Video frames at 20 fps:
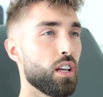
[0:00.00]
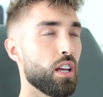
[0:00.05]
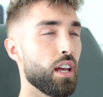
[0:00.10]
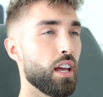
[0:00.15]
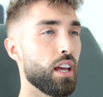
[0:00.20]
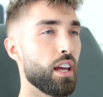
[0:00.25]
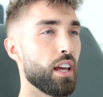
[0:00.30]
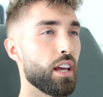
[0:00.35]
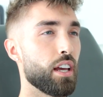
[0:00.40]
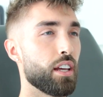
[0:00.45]

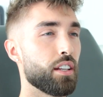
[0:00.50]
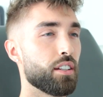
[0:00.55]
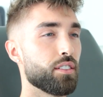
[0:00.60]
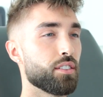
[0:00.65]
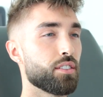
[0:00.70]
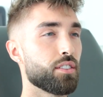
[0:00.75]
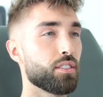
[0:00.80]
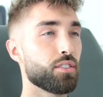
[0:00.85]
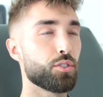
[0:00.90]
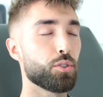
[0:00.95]
And
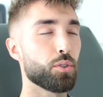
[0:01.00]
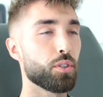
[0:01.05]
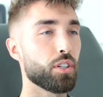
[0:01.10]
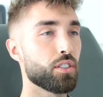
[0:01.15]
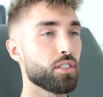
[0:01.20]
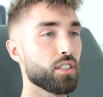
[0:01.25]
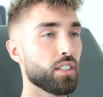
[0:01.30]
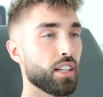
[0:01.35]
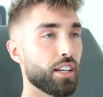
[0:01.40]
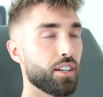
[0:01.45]
two
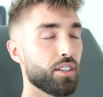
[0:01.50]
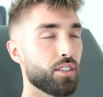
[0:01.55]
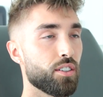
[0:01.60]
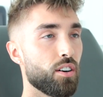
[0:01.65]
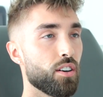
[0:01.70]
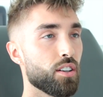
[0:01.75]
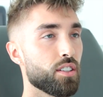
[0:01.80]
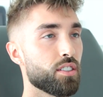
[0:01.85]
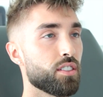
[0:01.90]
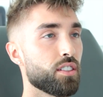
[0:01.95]
years later,
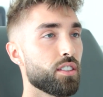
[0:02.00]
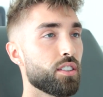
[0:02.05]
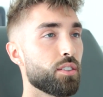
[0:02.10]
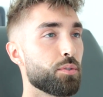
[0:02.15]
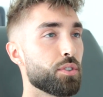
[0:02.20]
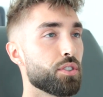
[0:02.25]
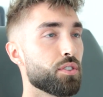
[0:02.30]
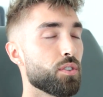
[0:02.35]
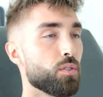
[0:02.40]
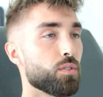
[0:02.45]
honestly, the
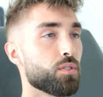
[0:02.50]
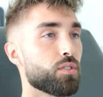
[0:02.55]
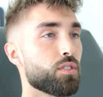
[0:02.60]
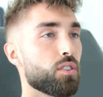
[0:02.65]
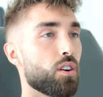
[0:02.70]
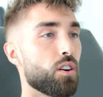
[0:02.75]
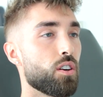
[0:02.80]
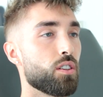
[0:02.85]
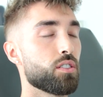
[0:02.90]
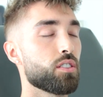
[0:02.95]
results
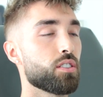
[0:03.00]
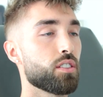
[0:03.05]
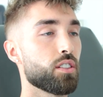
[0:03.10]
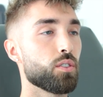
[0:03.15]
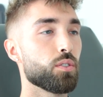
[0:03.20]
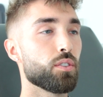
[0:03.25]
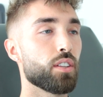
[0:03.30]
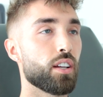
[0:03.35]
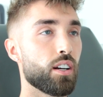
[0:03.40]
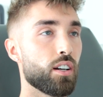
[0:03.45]
are
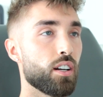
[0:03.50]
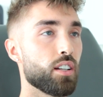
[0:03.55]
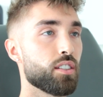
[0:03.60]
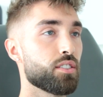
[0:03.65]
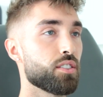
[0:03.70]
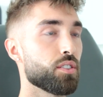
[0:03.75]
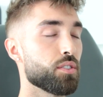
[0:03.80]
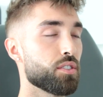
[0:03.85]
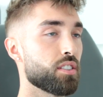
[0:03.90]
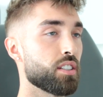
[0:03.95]
still there. I
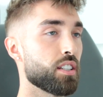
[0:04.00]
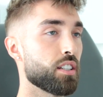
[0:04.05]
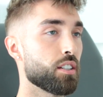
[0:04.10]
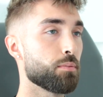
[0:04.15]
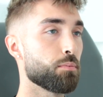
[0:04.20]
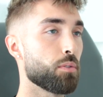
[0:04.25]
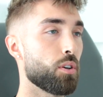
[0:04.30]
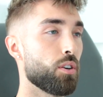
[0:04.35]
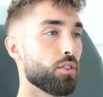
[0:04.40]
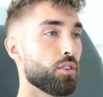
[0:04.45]
still see
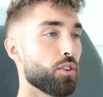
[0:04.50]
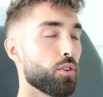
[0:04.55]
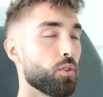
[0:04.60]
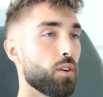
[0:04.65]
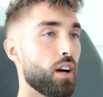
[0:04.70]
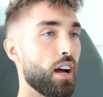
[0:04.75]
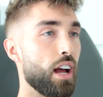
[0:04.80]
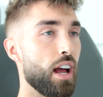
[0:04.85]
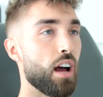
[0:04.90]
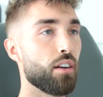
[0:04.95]
them, although
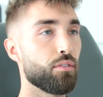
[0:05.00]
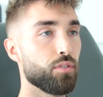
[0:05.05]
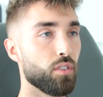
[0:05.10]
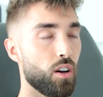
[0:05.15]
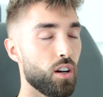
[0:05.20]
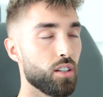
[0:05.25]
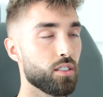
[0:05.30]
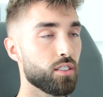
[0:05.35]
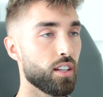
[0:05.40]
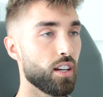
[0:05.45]
I have
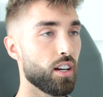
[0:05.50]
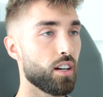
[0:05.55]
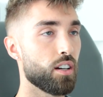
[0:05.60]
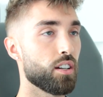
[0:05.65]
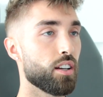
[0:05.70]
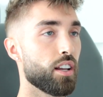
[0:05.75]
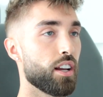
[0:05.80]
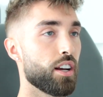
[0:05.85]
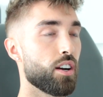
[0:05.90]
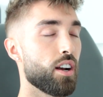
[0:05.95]
lost hair
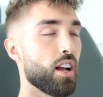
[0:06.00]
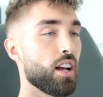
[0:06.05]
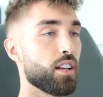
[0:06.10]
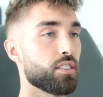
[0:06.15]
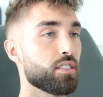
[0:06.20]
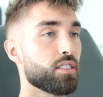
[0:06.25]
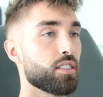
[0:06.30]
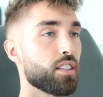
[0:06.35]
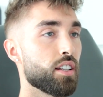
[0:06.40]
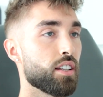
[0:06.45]
and hair
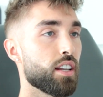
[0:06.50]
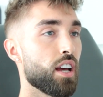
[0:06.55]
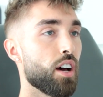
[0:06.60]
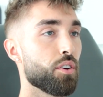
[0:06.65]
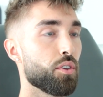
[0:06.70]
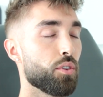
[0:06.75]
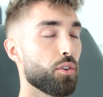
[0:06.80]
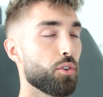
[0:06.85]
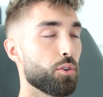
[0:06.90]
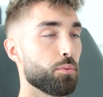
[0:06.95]
has thinned out a
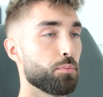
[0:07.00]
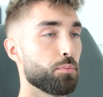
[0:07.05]
little